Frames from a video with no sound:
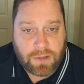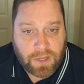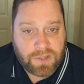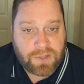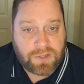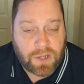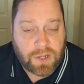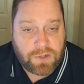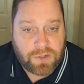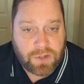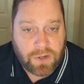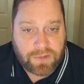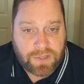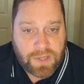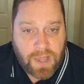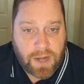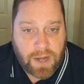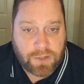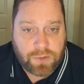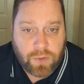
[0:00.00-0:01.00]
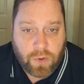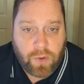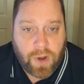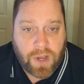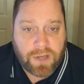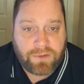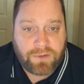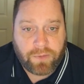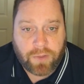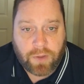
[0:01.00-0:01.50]
extension of status
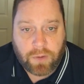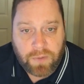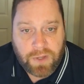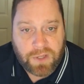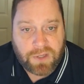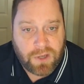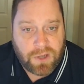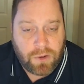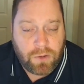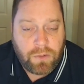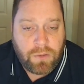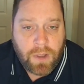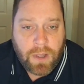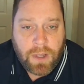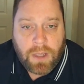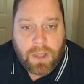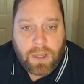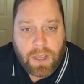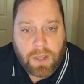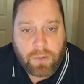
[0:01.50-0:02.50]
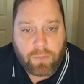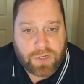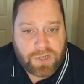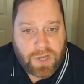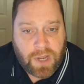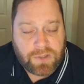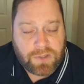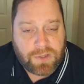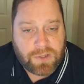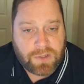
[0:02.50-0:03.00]
request for their B2, in which
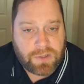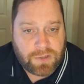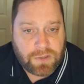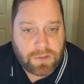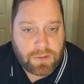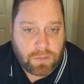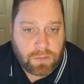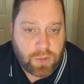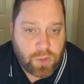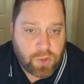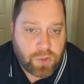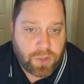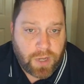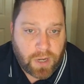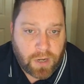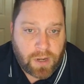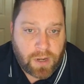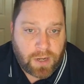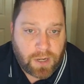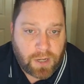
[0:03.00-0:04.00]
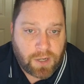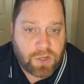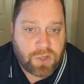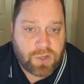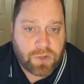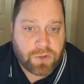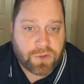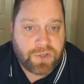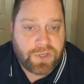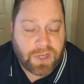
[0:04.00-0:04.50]
cases usually an
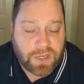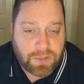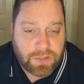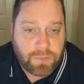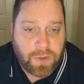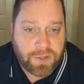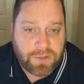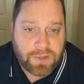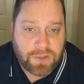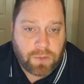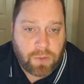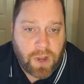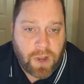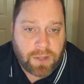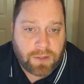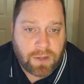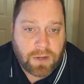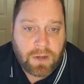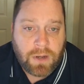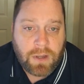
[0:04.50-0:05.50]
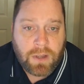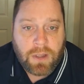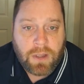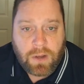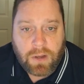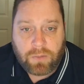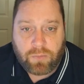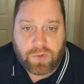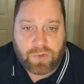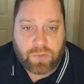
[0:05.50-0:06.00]
additional 6 months is granted,
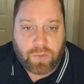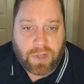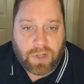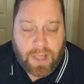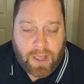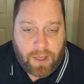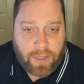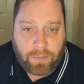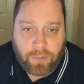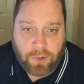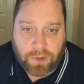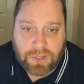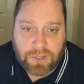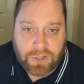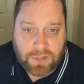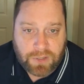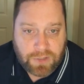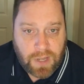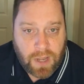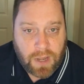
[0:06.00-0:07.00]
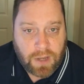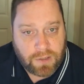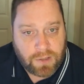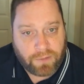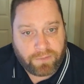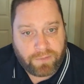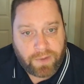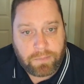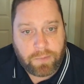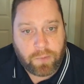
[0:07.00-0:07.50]
which would allow that person to stay until
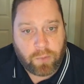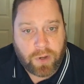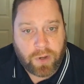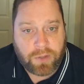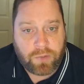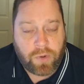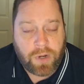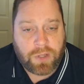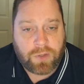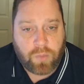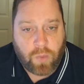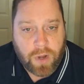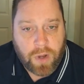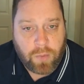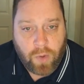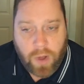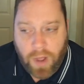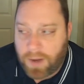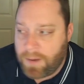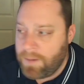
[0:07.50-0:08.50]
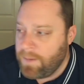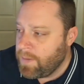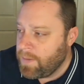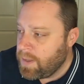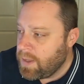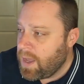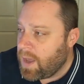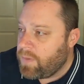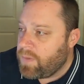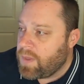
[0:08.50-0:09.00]
February 2021.
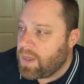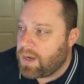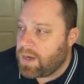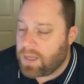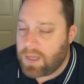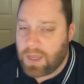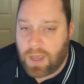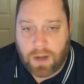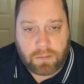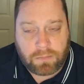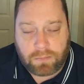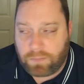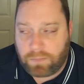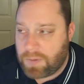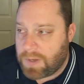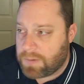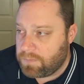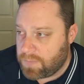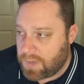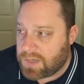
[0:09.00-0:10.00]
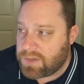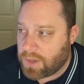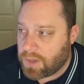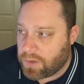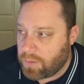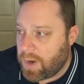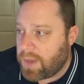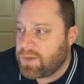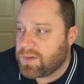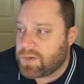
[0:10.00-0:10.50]
And then again, based on the
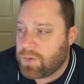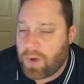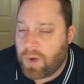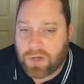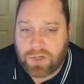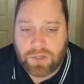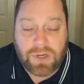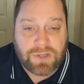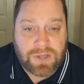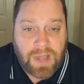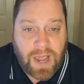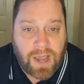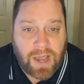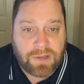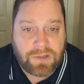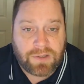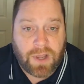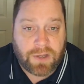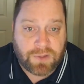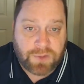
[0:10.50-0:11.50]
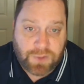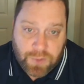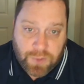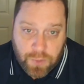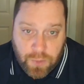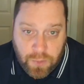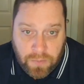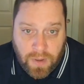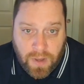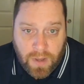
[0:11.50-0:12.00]
way this question is asked, I
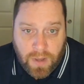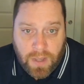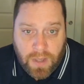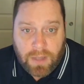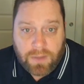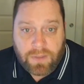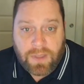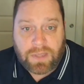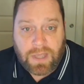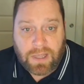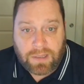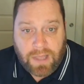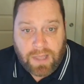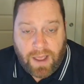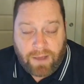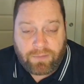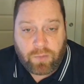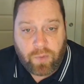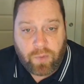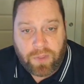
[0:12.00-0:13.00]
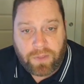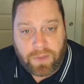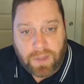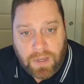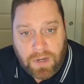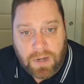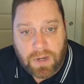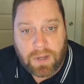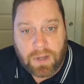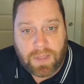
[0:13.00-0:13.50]
assume that they left
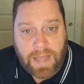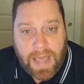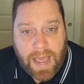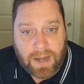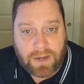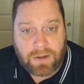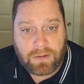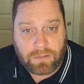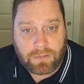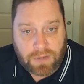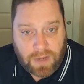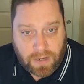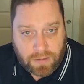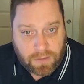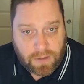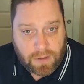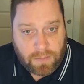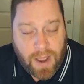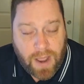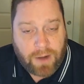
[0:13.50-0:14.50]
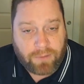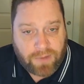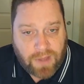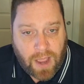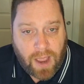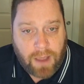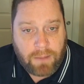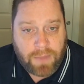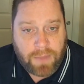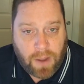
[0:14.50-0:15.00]
within the amount of
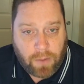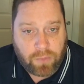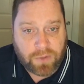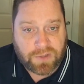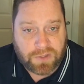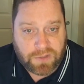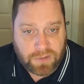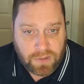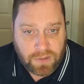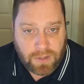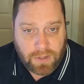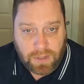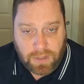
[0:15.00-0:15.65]
time that was